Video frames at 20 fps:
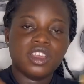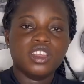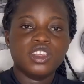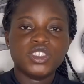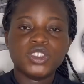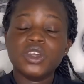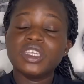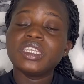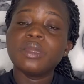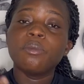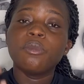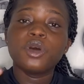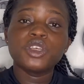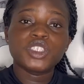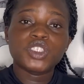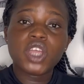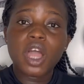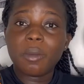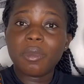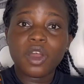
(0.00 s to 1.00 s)
So the
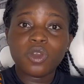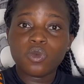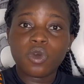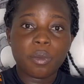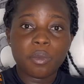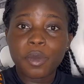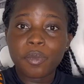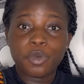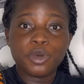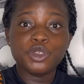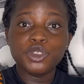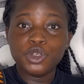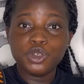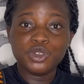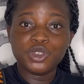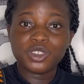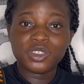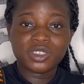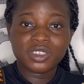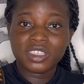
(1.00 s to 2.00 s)
most common one people
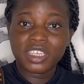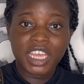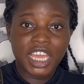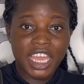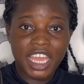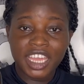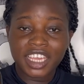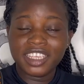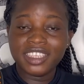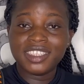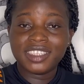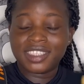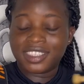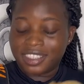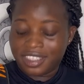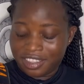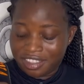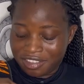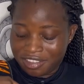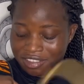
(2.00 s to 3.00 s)
use is